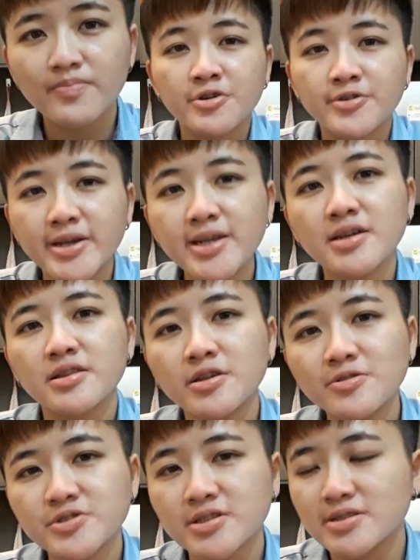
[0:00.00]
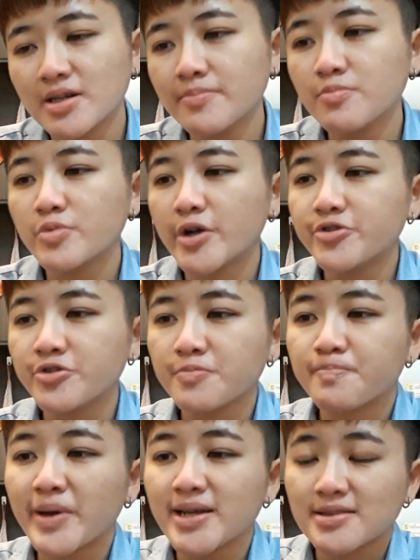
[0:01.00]
Create a new system when you
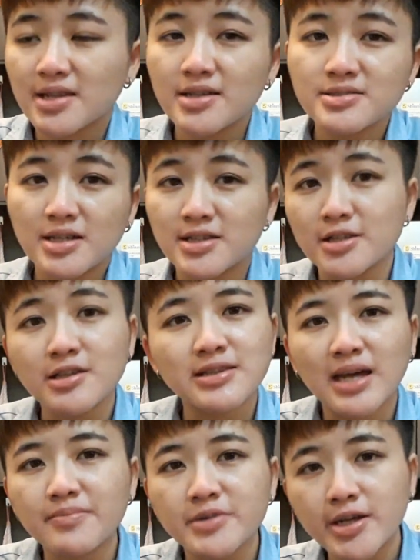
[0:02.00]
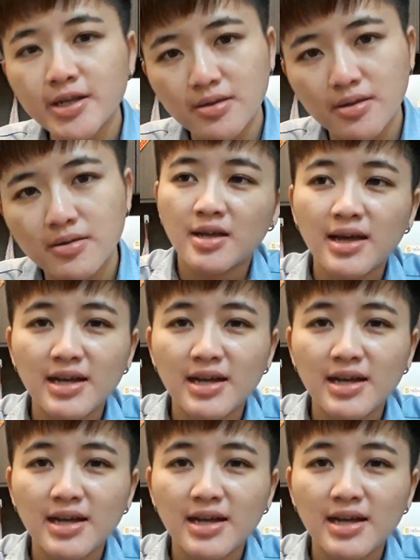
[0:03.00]
backtest another time again.